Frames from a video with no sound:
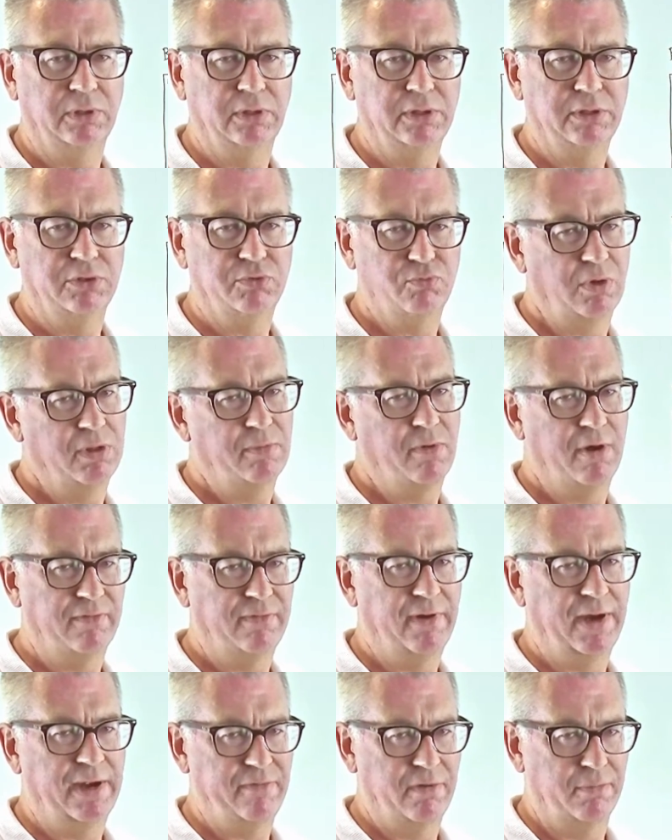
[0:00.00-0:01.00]
It's one of my
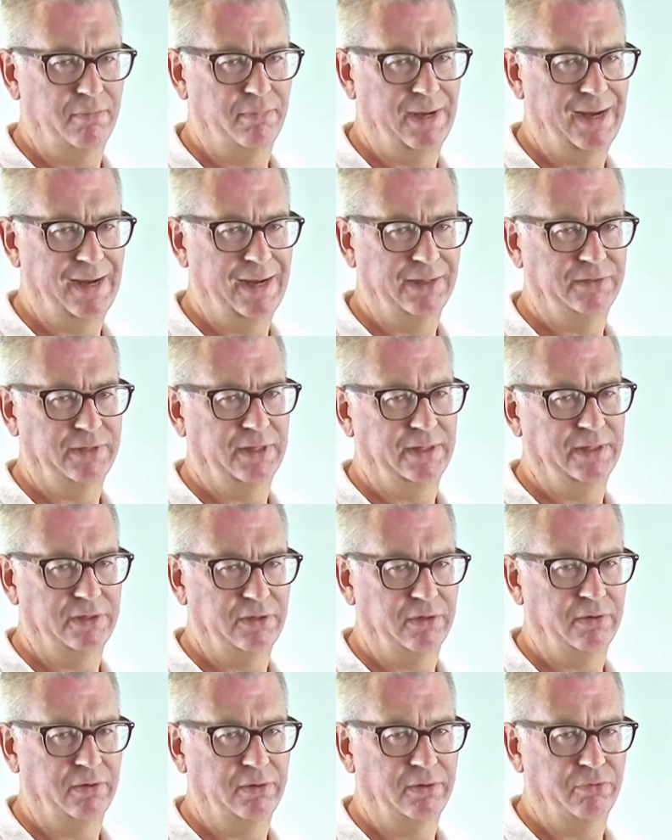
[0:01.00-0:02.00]
favourite parts, and
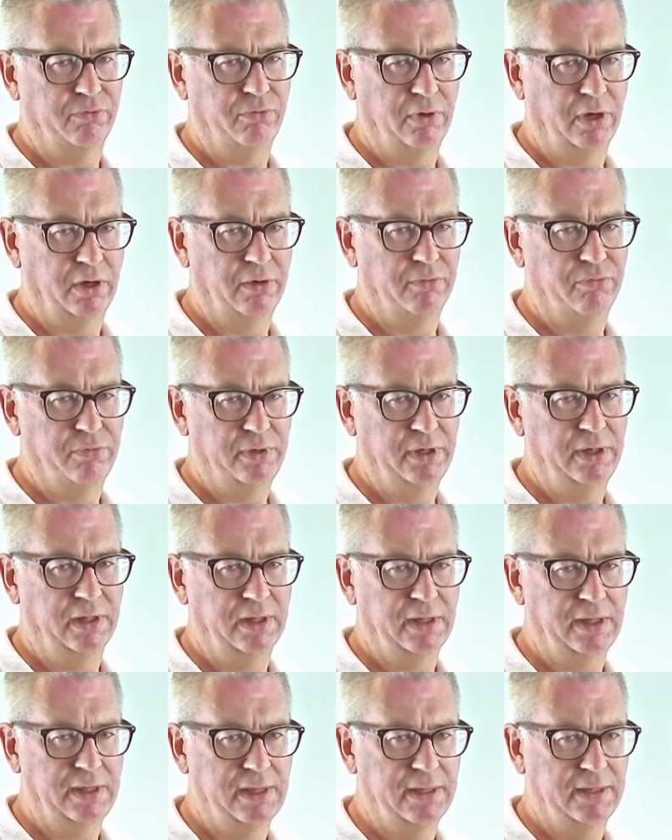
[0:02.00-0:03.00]
it's a
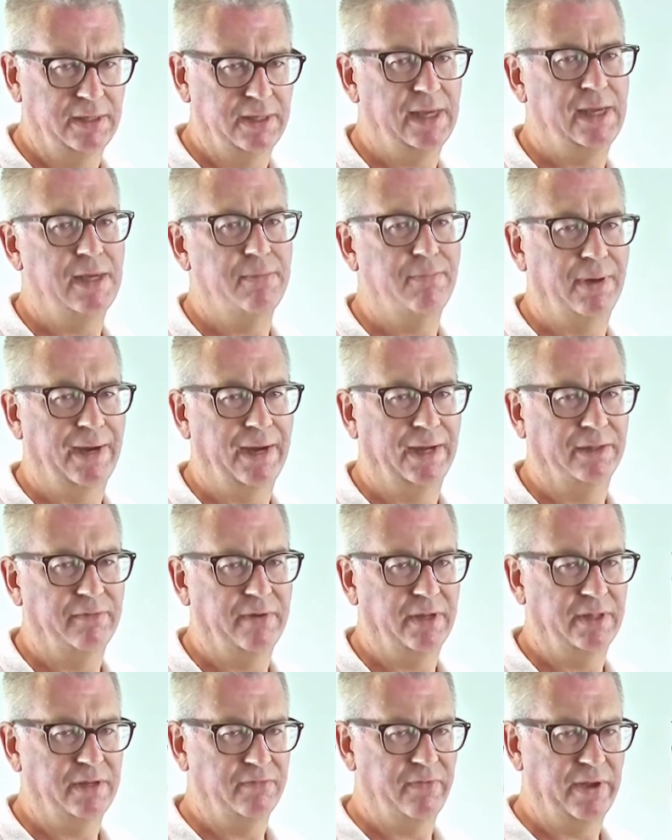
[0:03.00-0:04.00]
really key part of
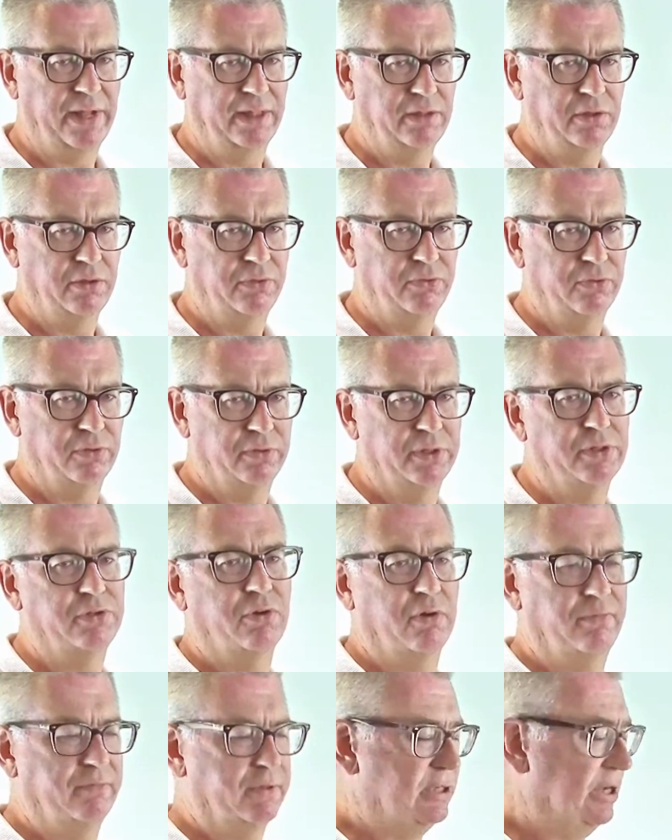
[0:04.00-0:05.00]
adding value to this
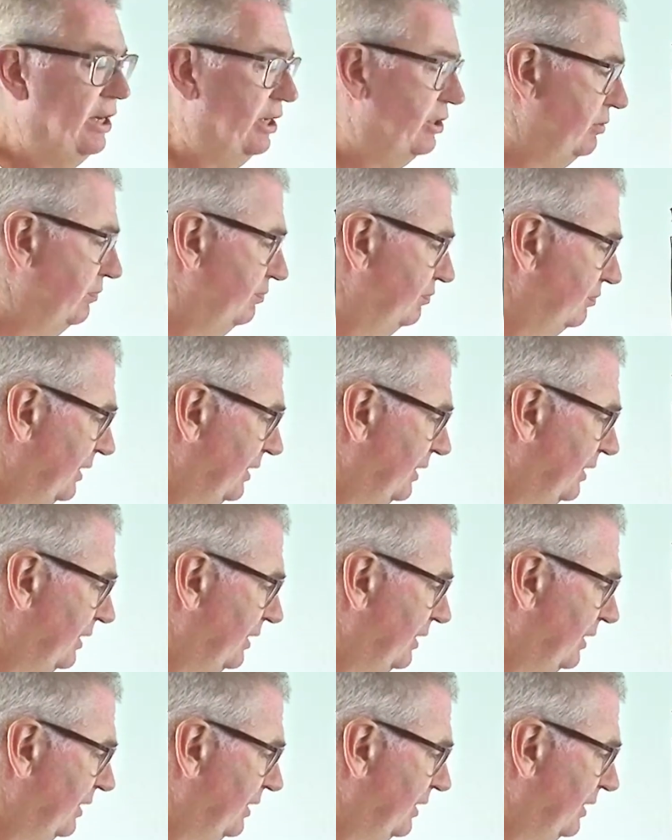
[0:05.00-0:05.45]
conversation.